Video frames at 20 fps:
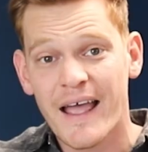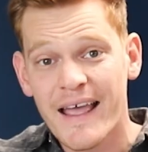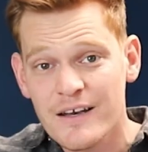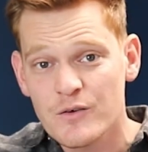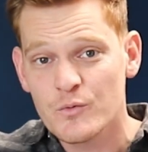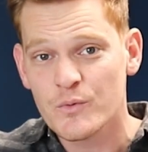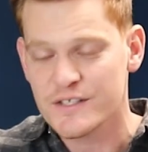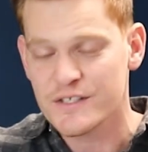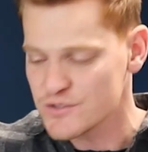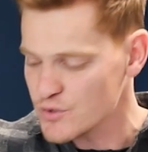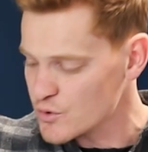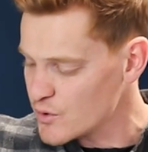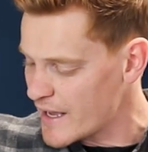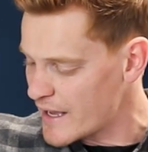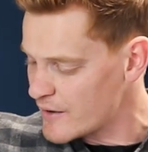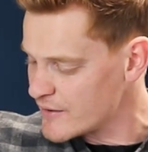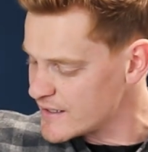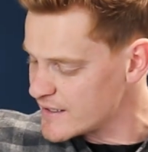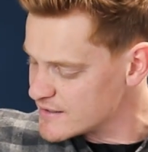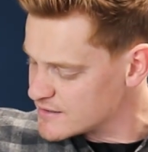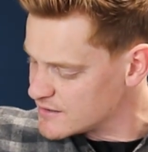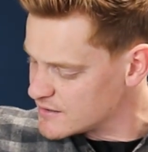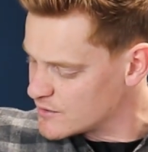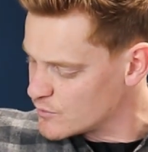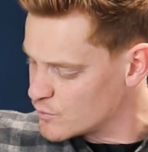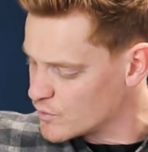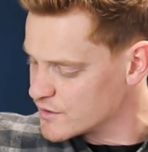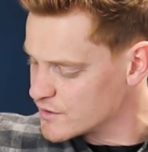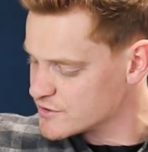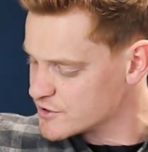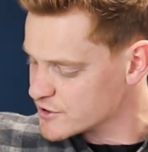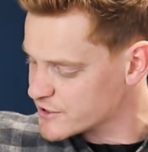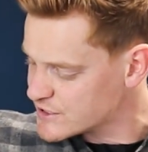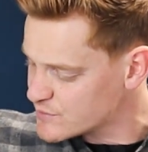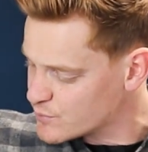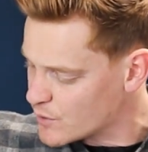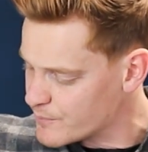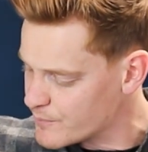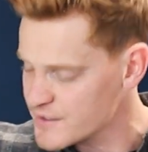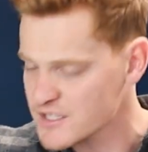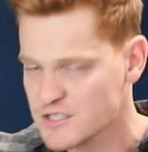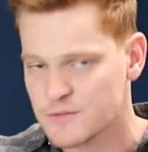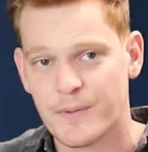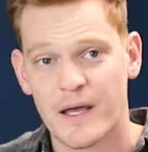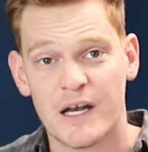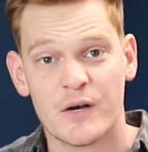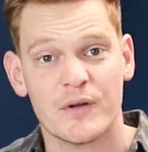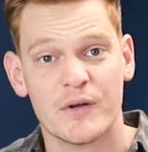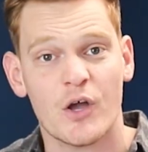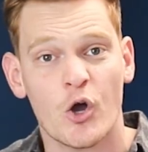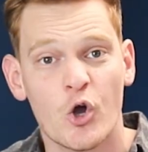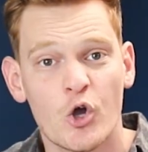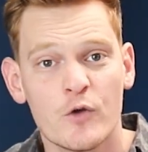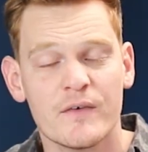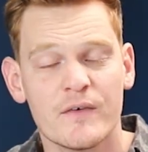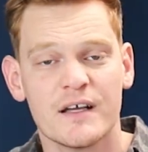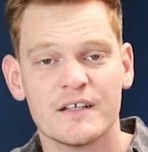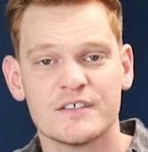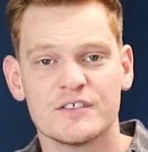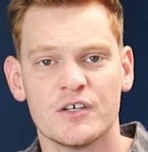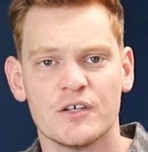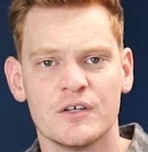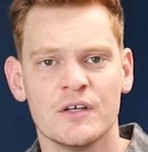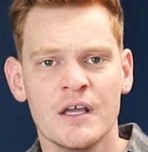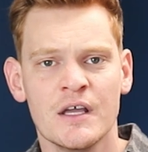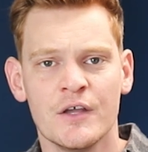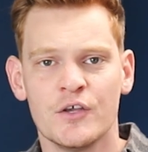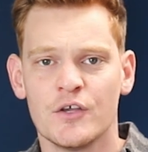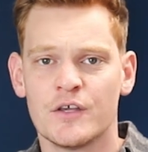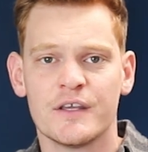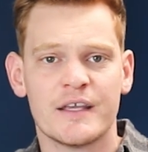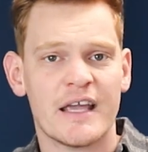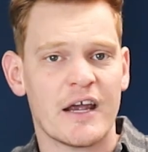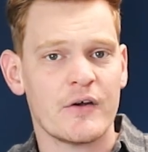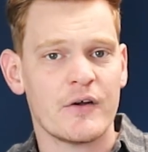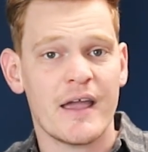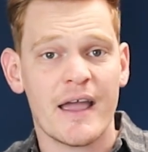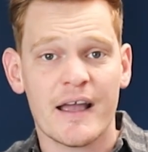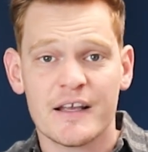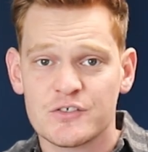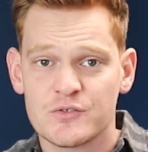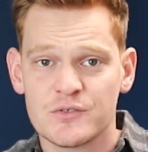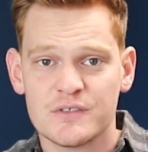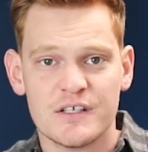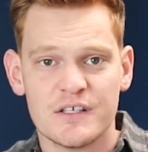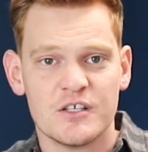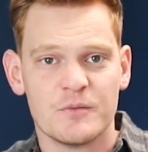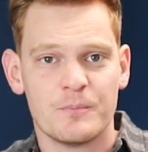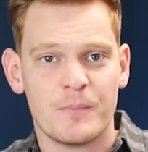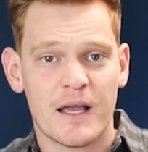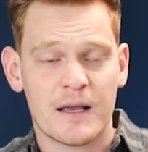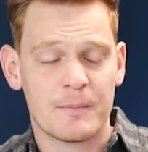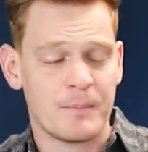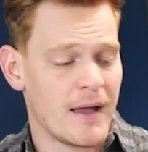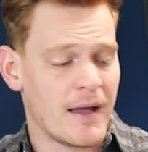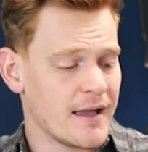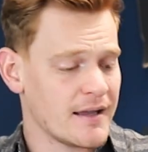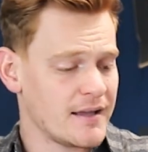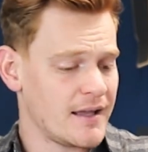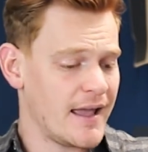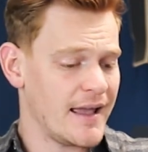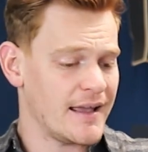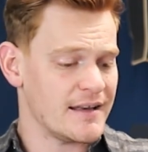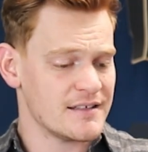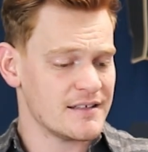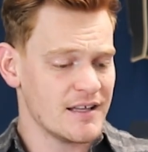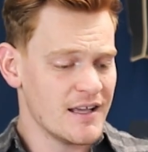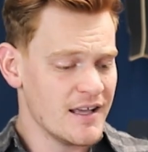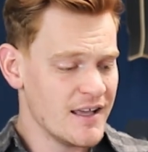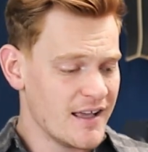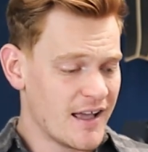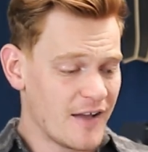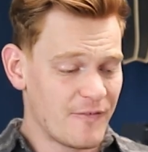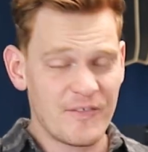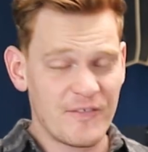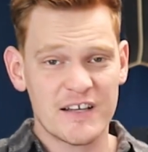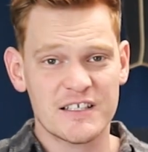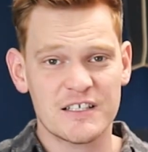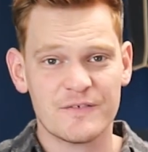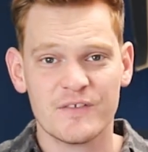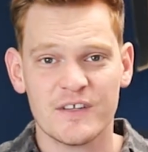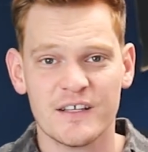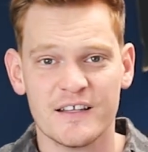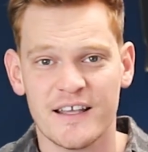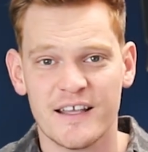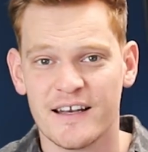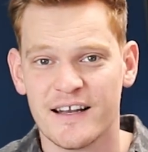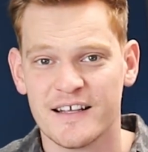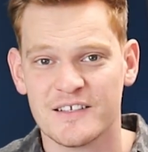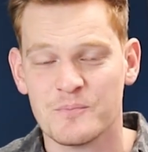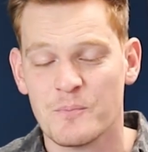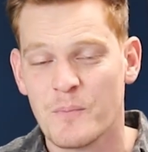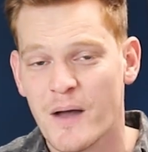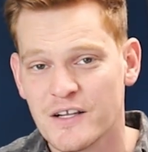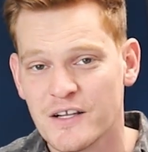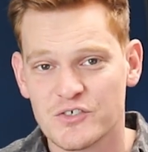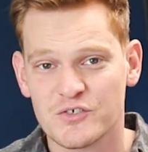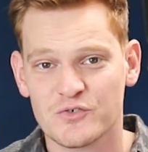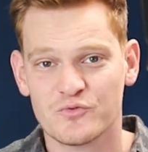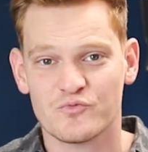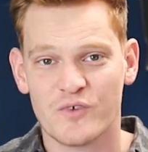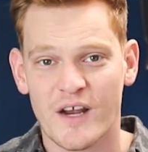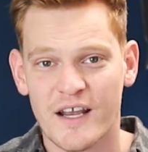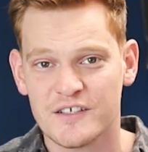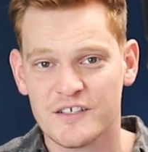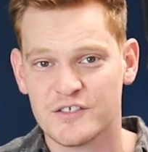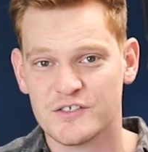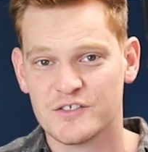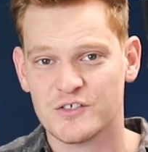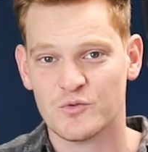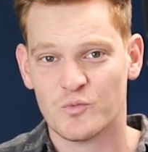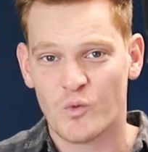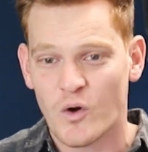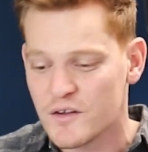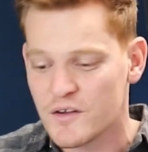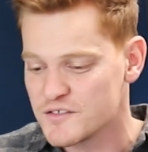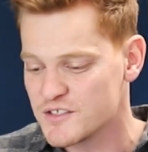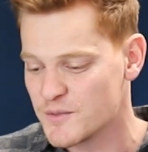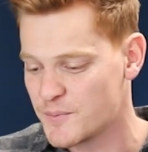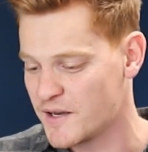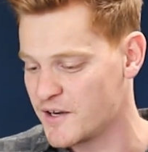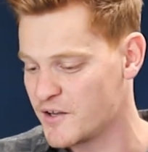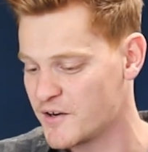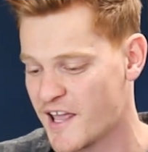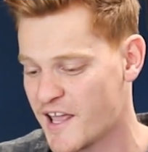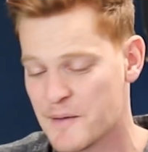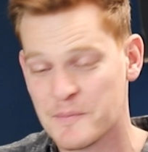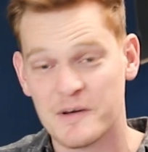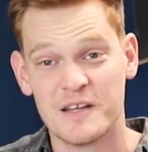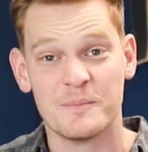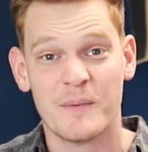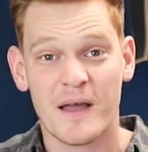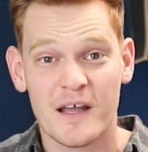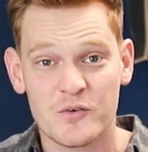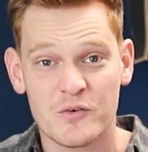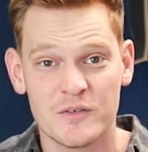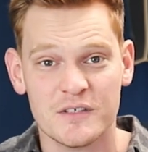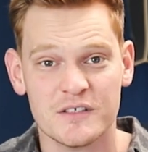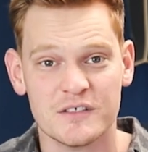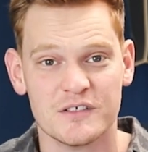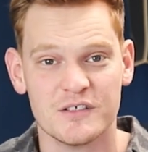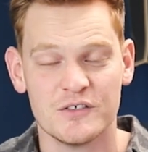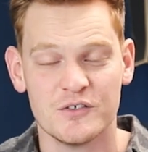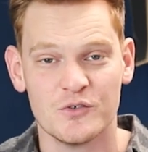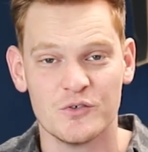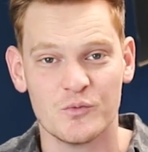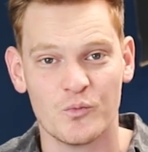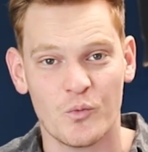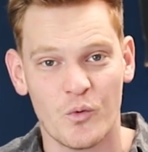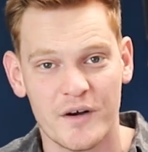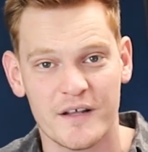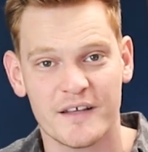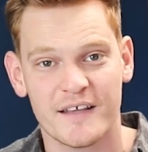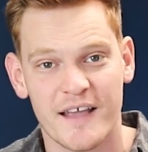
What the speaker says: And we saw how easily it was to swap this battery over, so you can carry extras in your backpack and effectively get as much range as you want, depending on how many batteries you want to